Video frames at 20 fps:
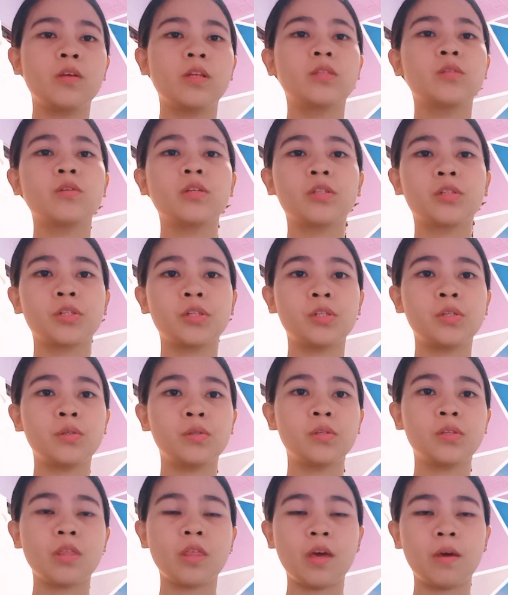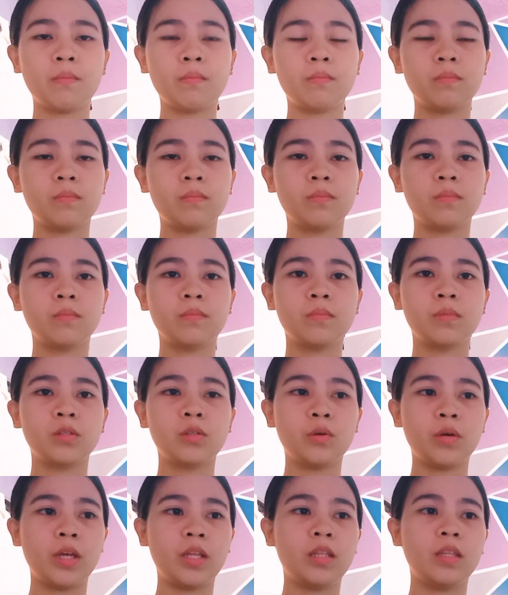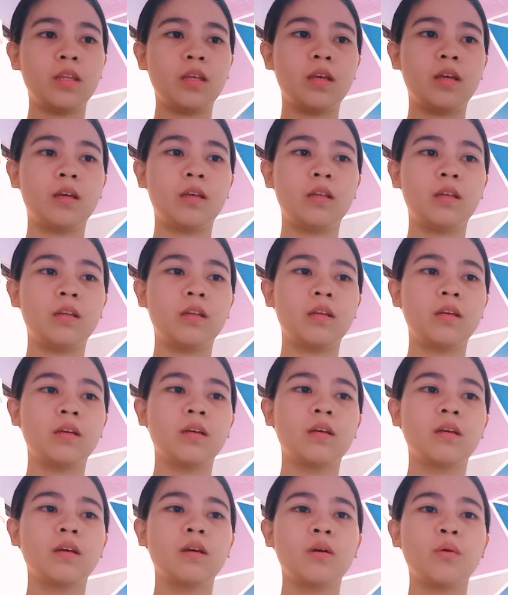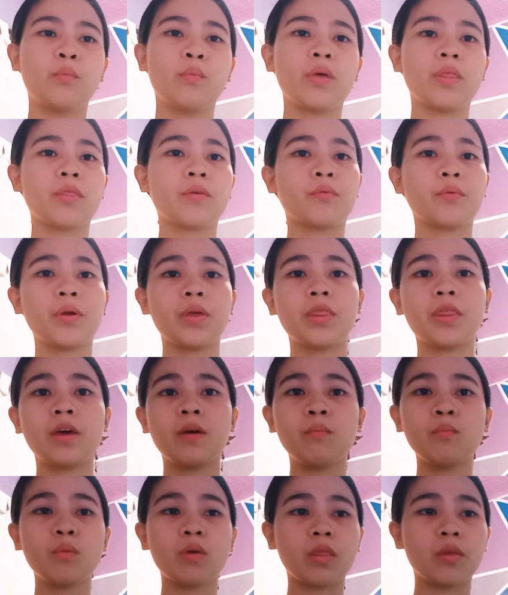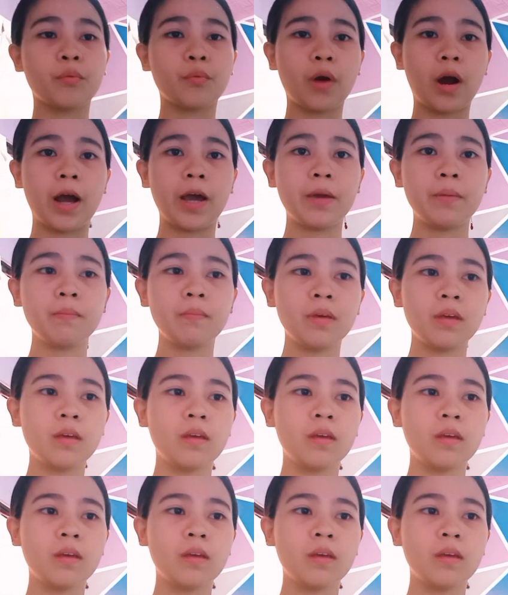to introduce them to it and with the rhythm, with the rhyme.